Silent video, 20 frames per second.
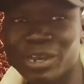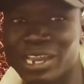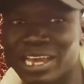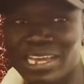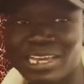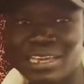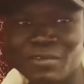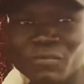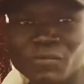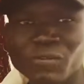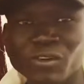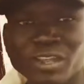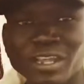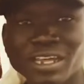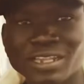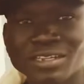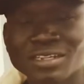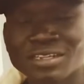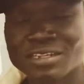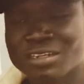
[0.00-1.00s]
like him for
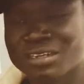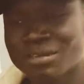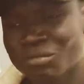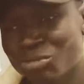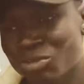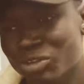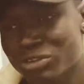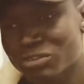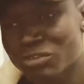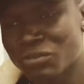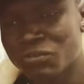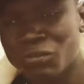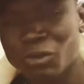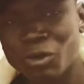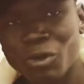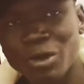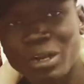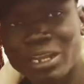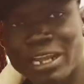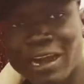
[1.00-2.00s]
that, because of
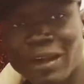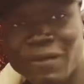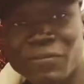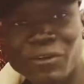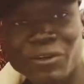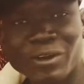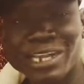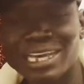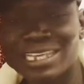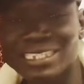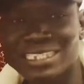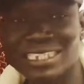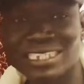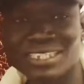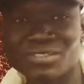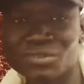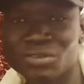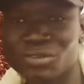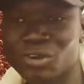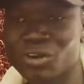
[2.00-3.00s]
all the Afro
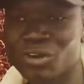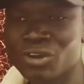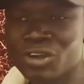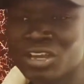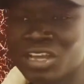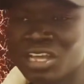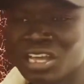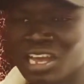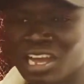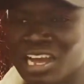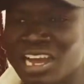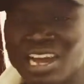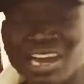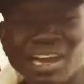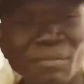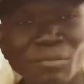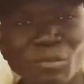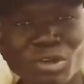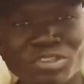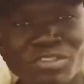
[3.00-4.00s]
dances, you know.
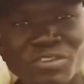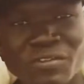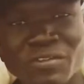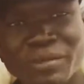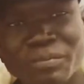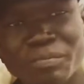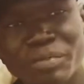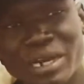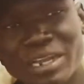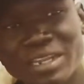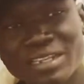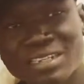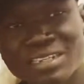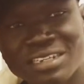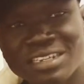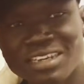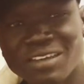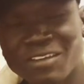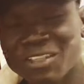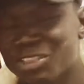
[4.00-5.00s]
And most of the part,
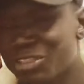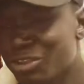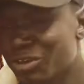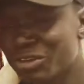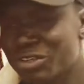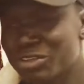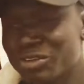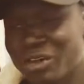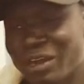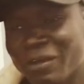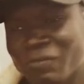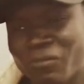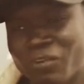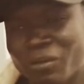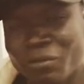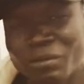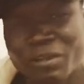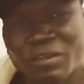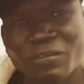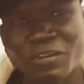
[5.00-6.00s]
although you are
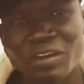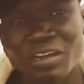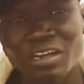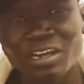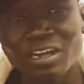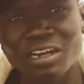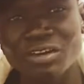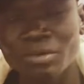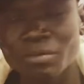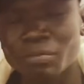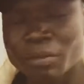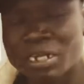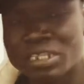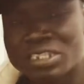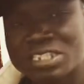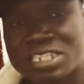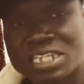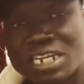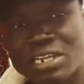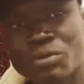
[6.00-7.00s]
from different country, but
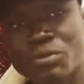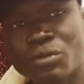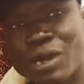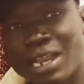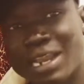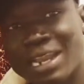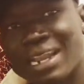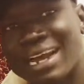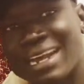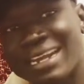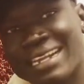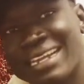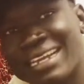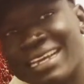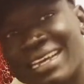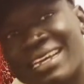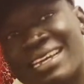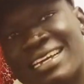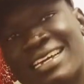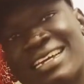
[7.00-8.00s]
still you can learn
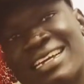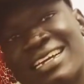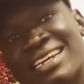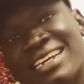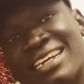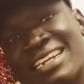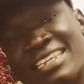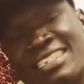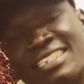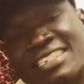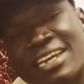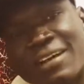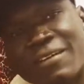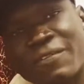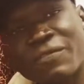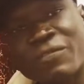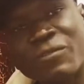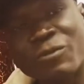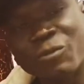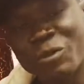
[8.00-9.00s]
the
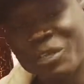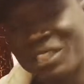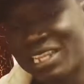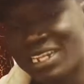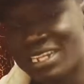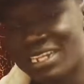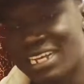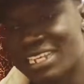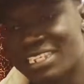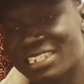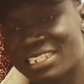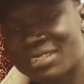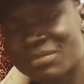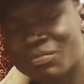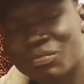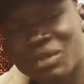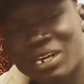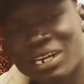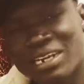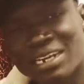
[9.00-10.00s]
stuff within just
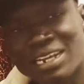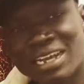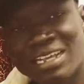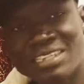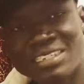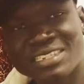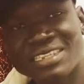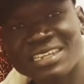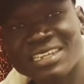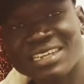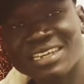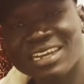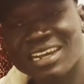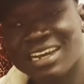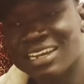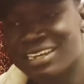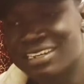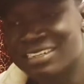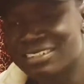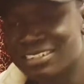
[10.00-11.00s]
break dancing
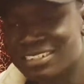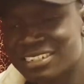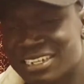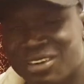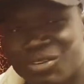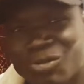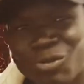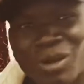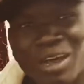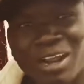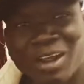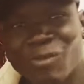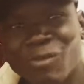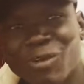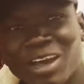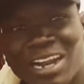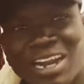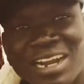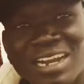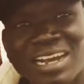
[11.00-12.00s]
and
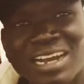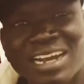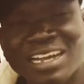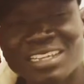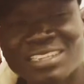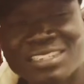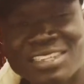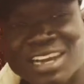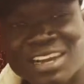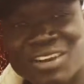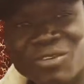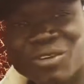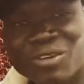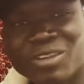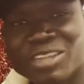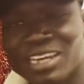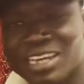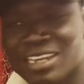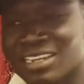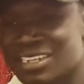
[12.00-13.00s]
guara dance and all
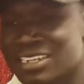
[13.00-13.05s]
that.